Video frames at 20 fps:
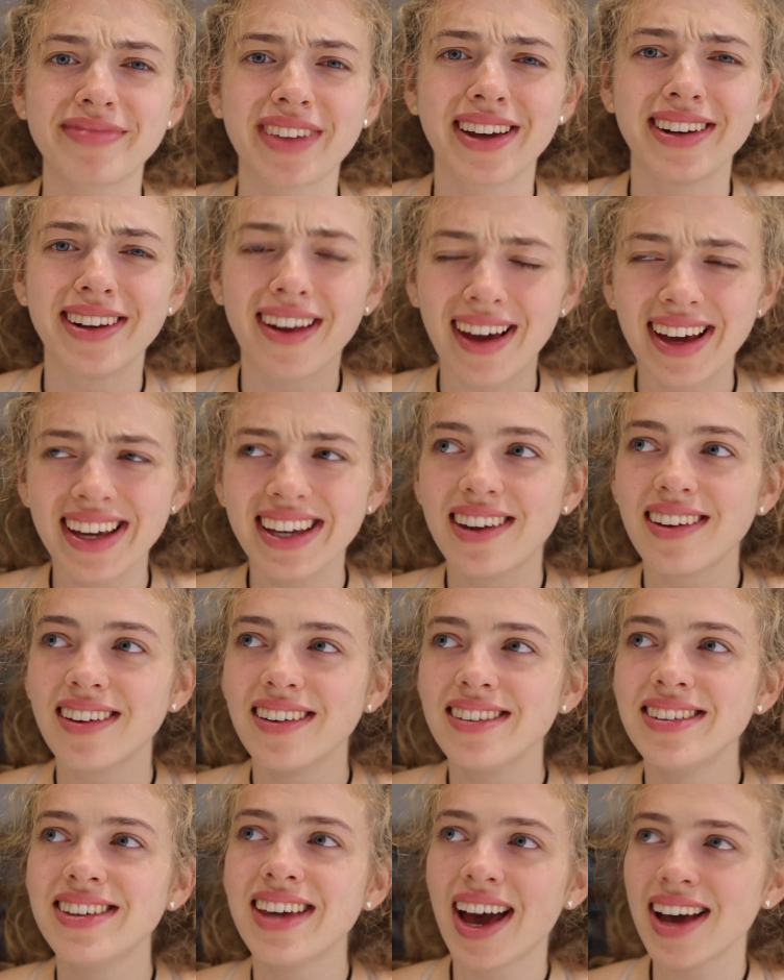Like,
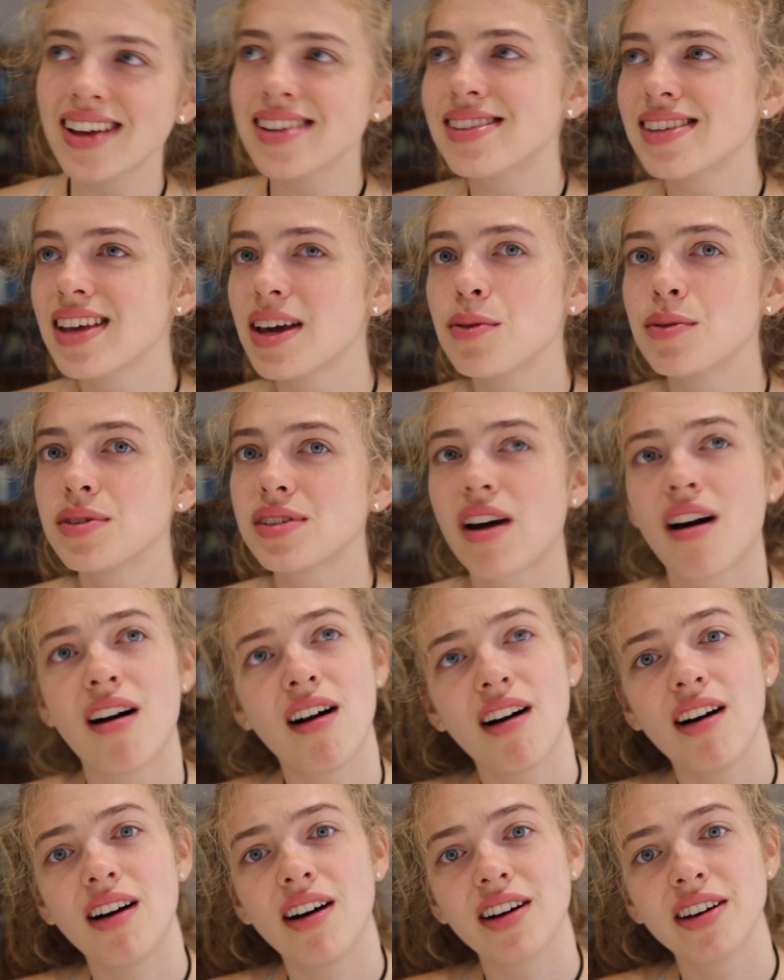yes, it was
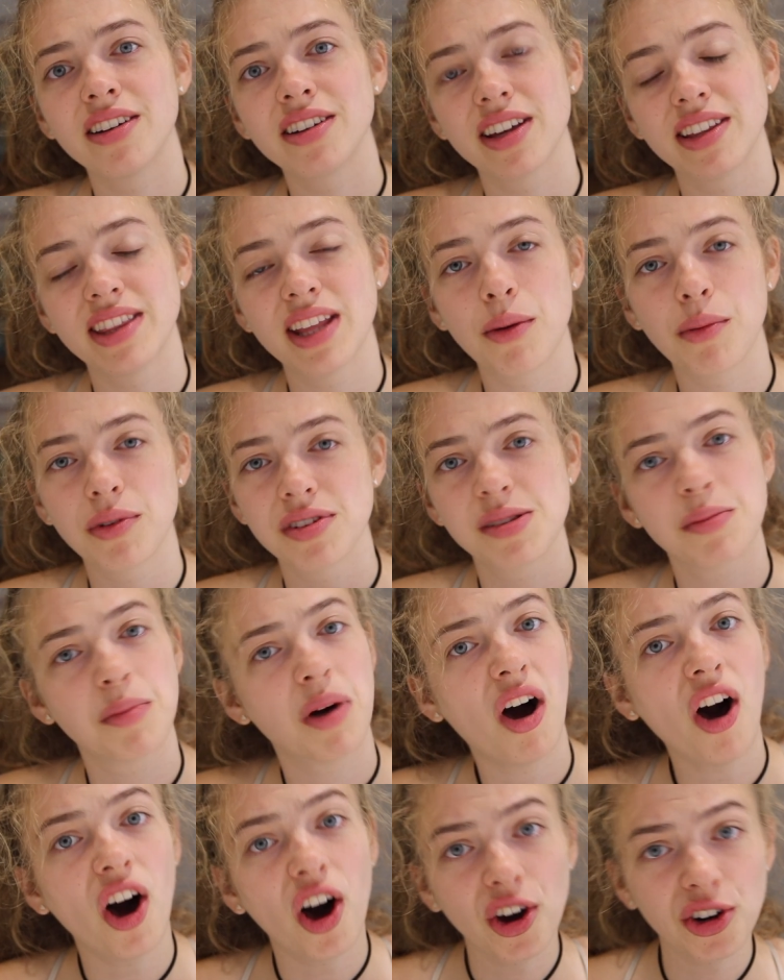hard and there were some
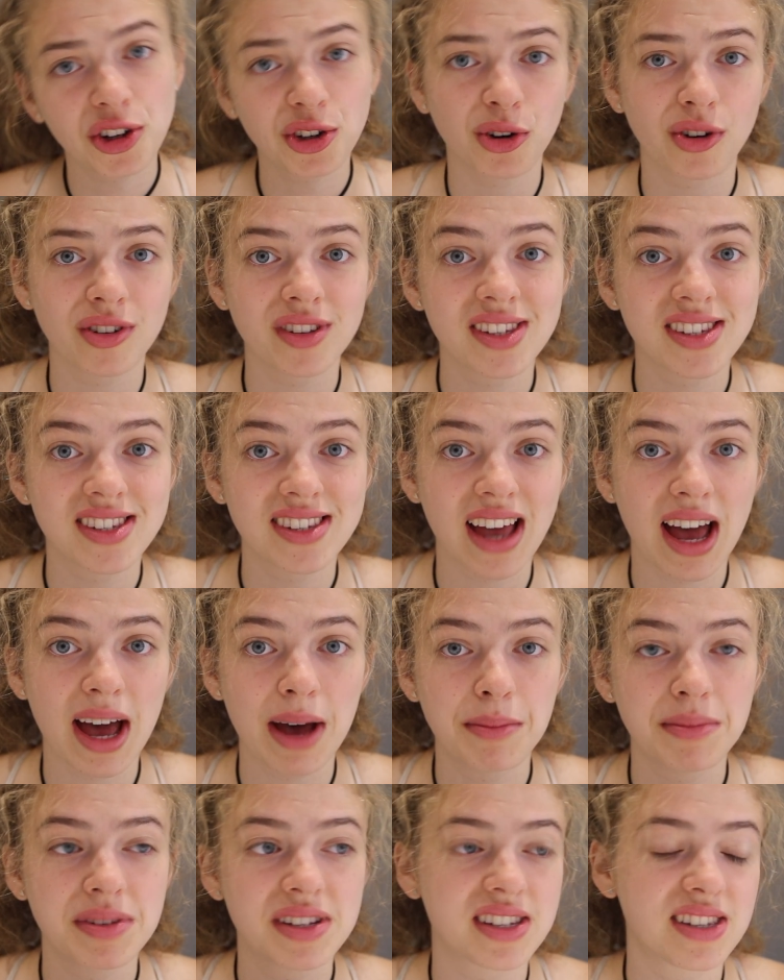hard
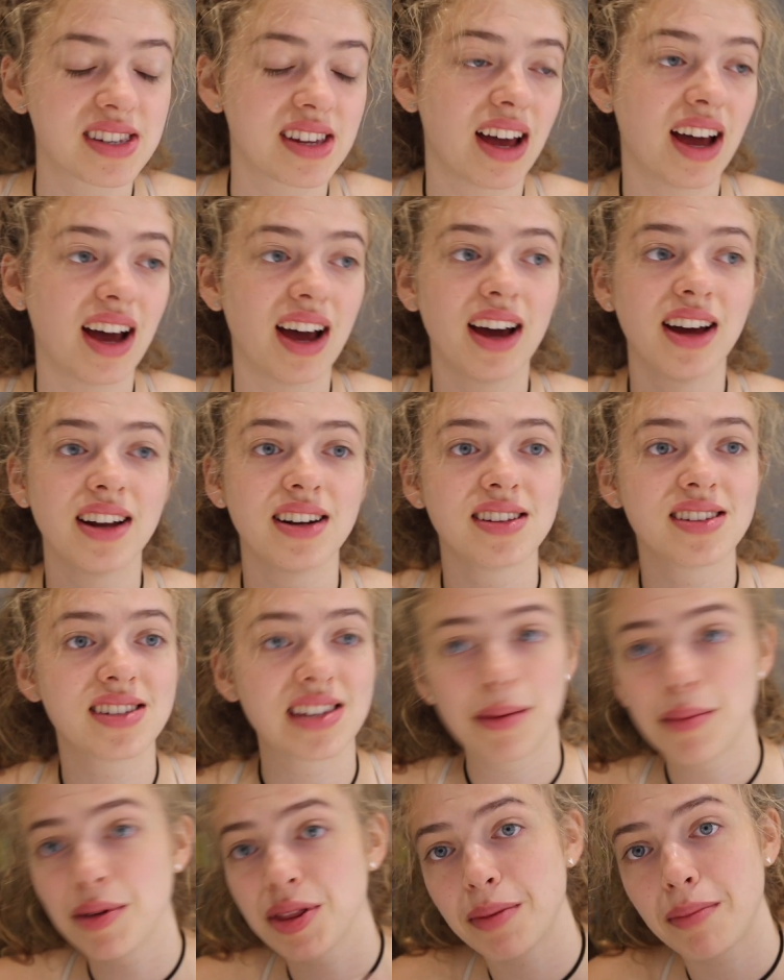concepts and
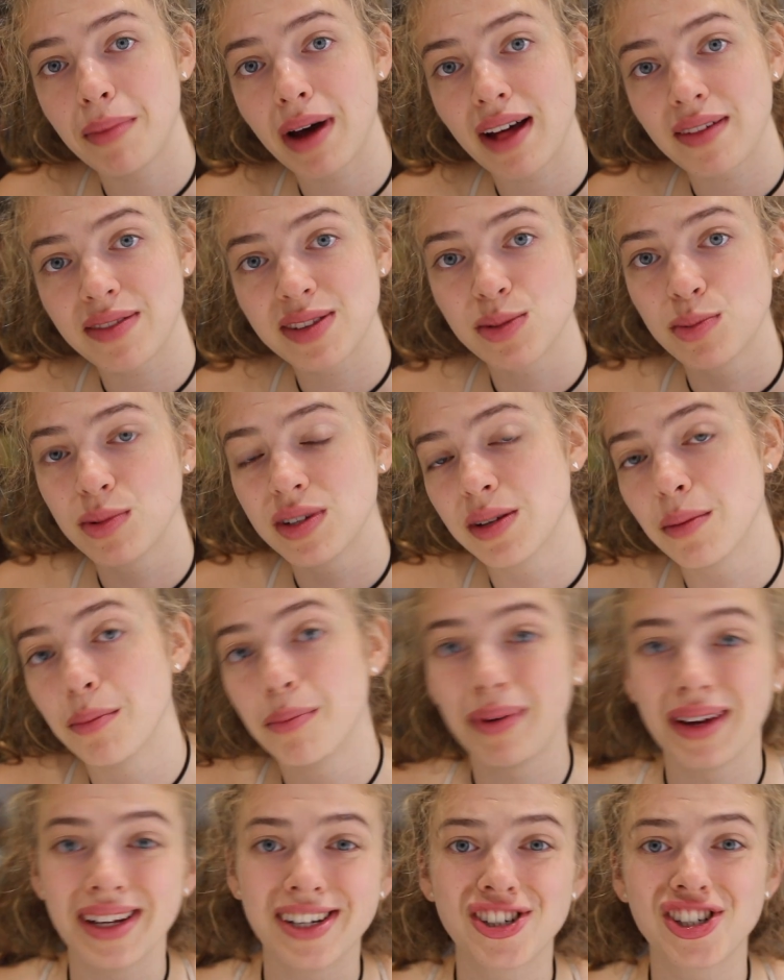some of the maths was a
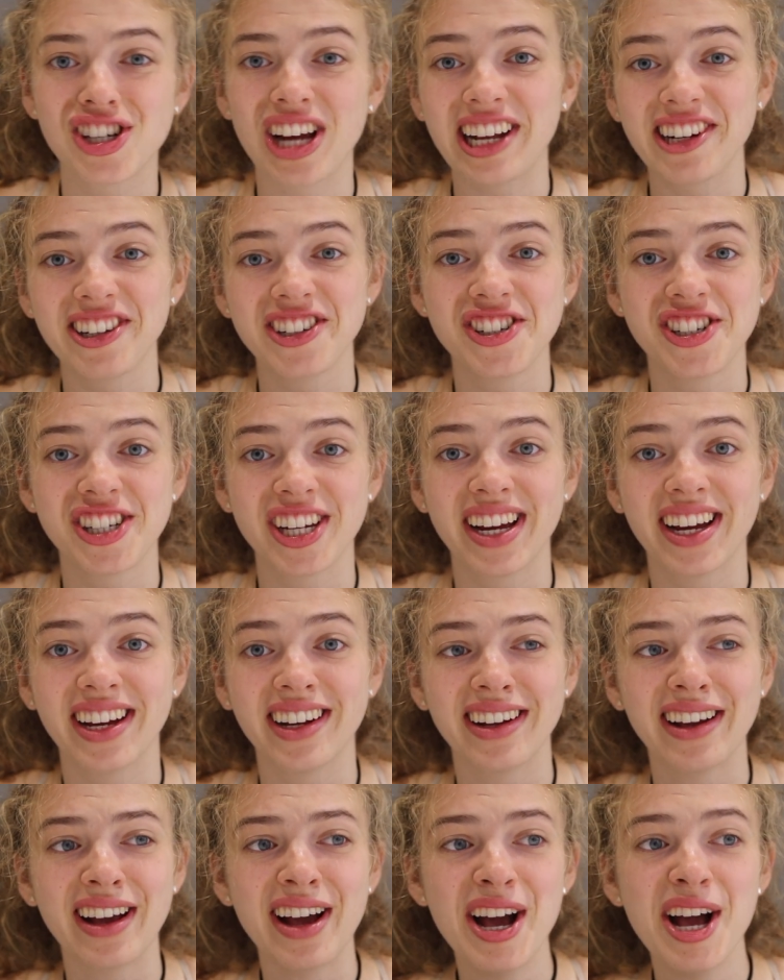bit
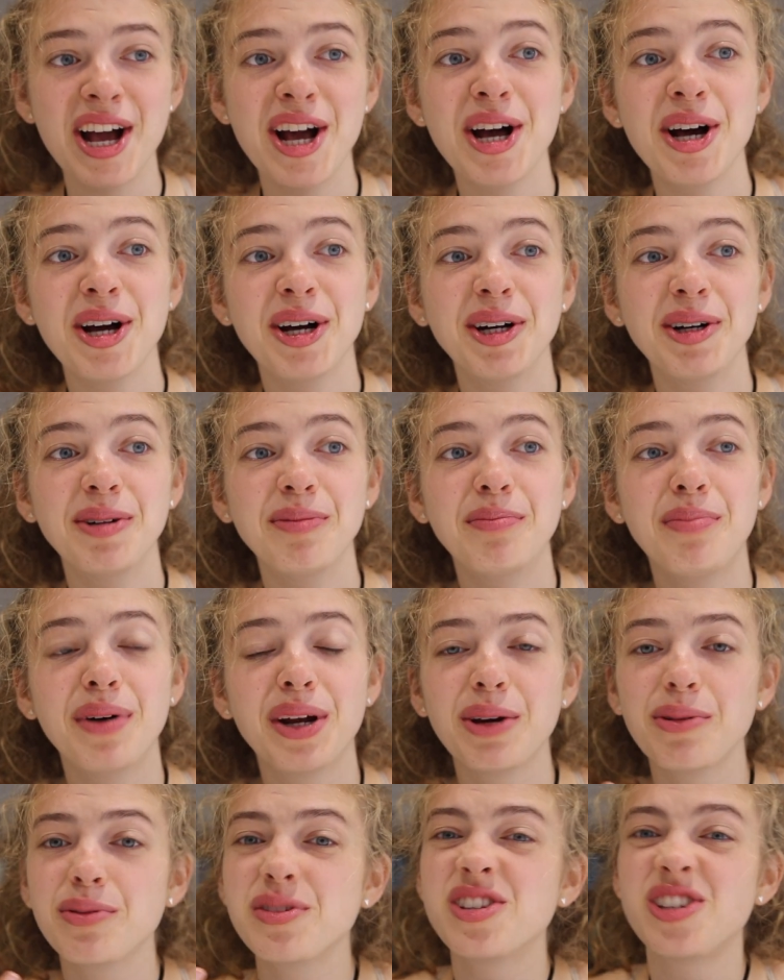challenging, but
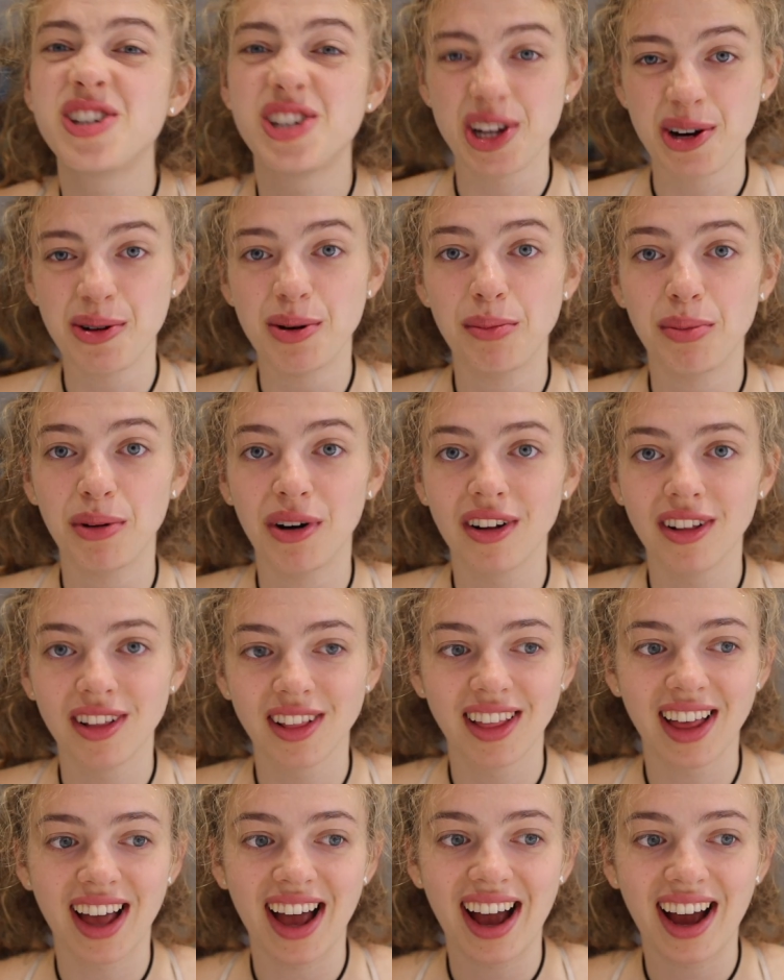it was
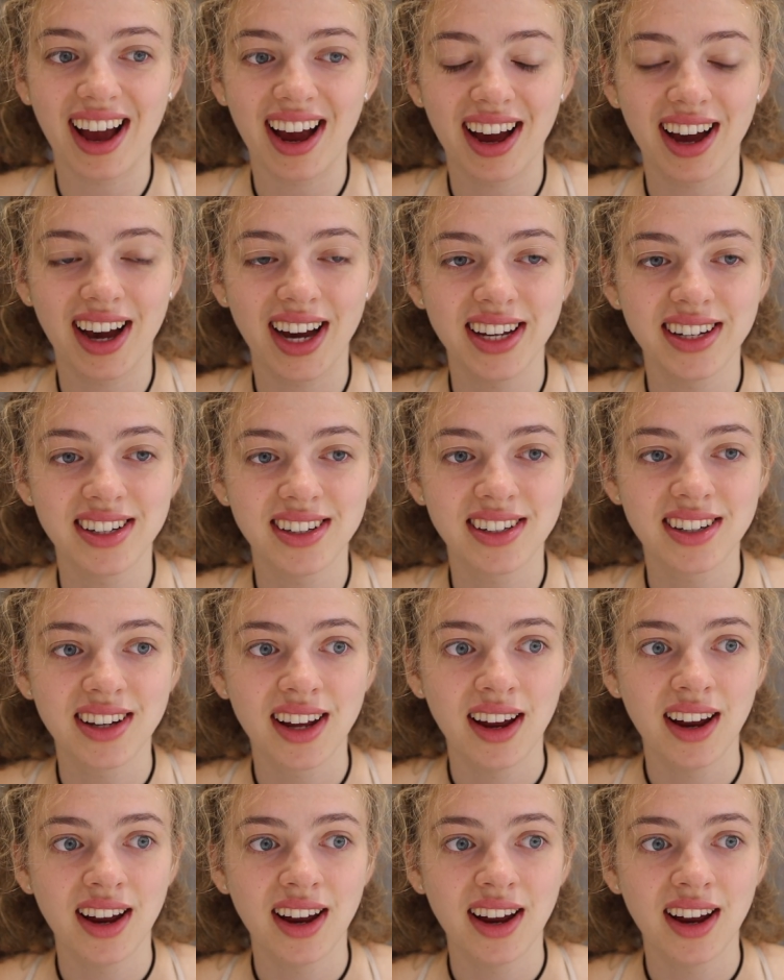doable and